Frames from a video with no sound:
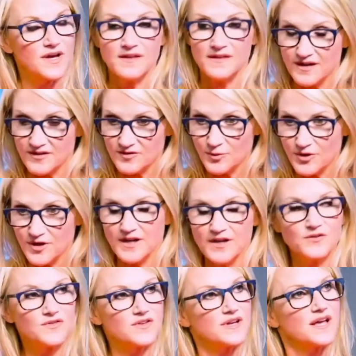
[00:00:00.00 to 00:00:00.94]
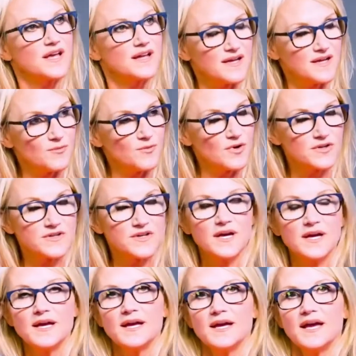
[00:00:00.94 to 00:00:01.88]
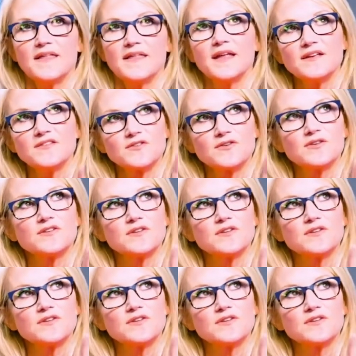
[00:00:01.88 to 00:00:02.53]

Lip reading: The next morning I used it again, and it worked. And then I started to